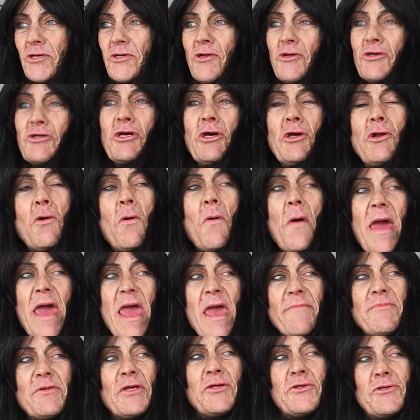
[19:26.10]
You know, you don't
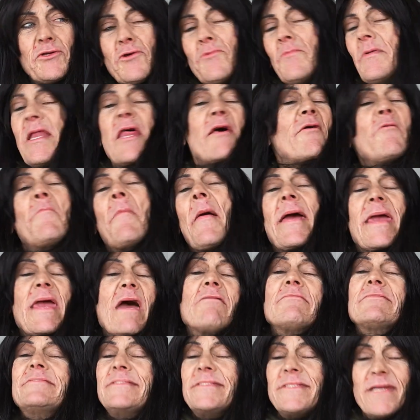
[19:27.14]
have to do what everybody
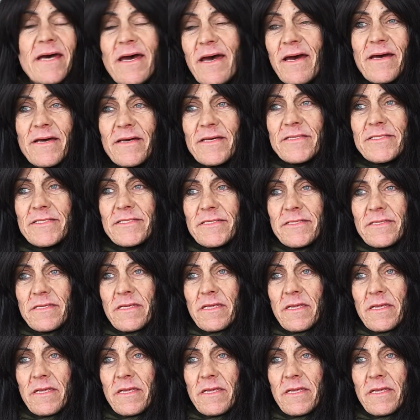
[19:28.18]
else does.